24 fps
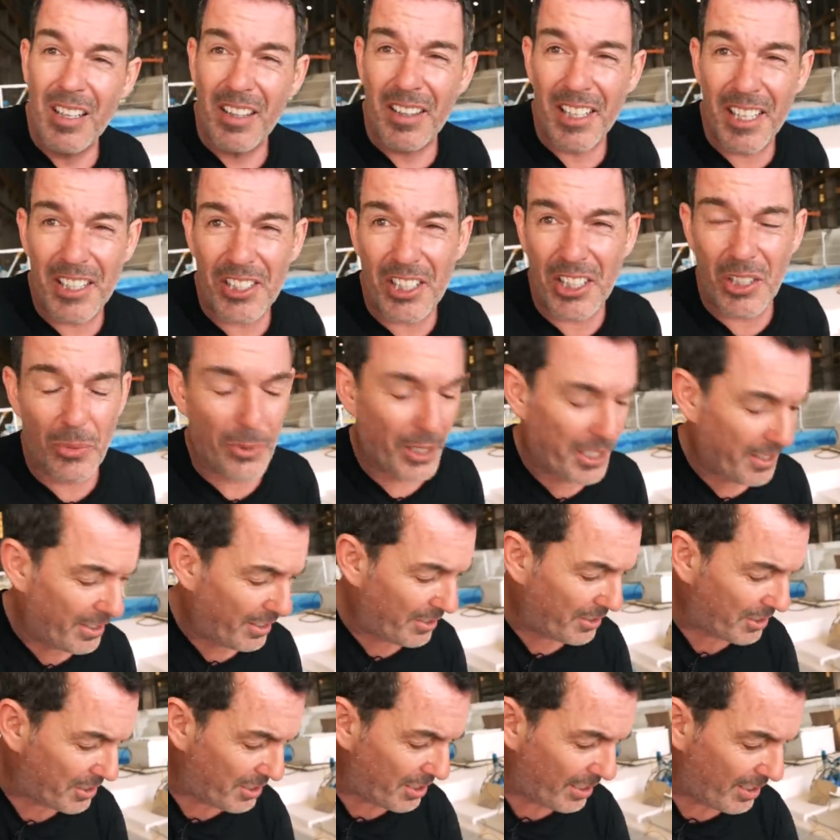These are the
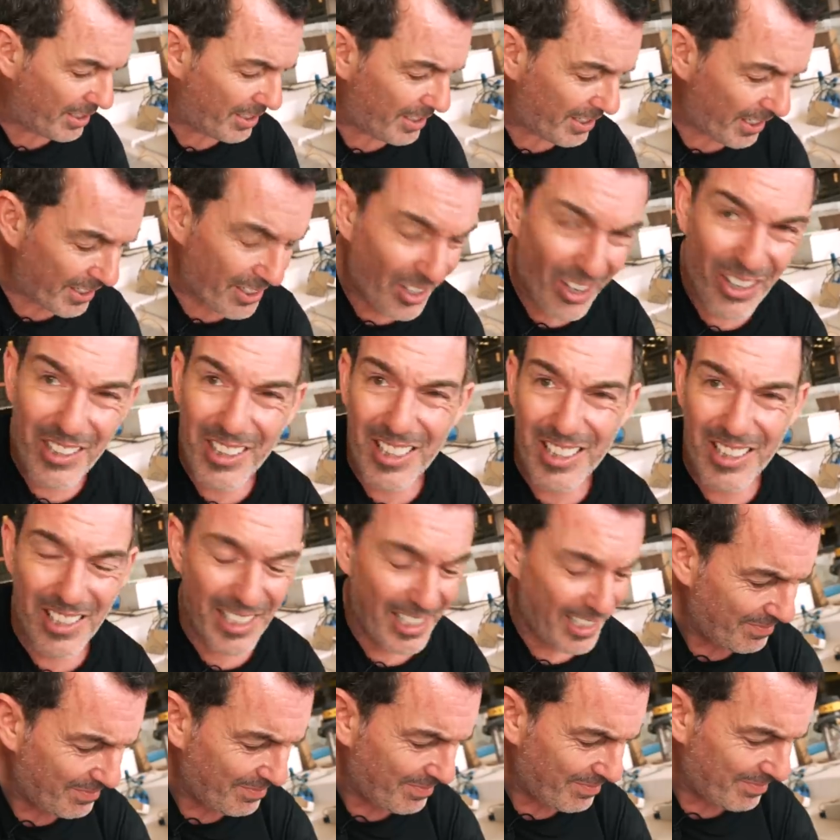windows. And
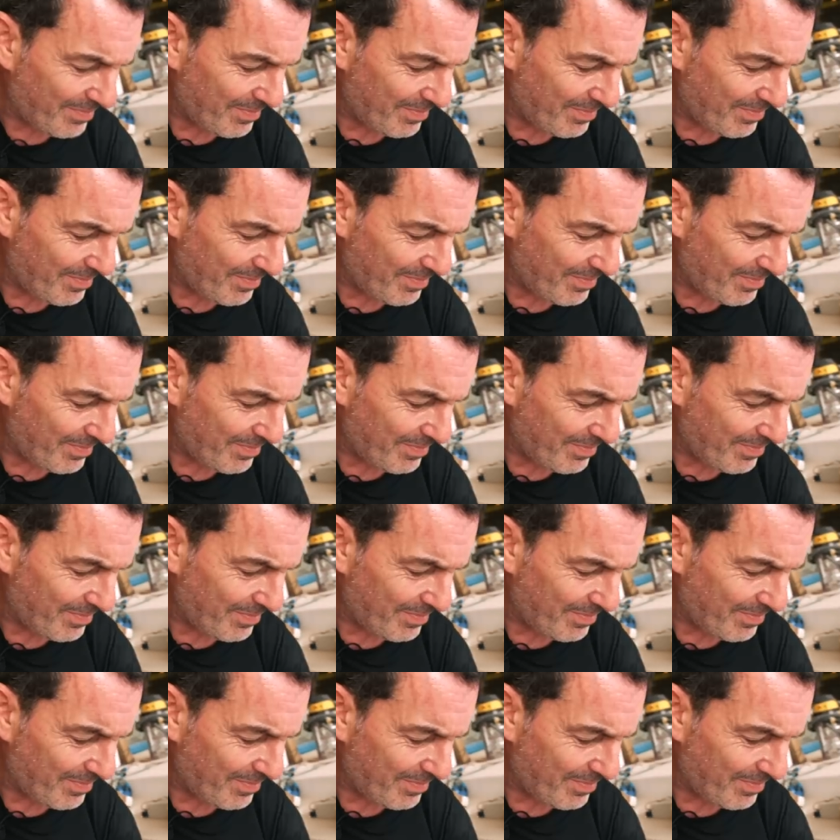honestly,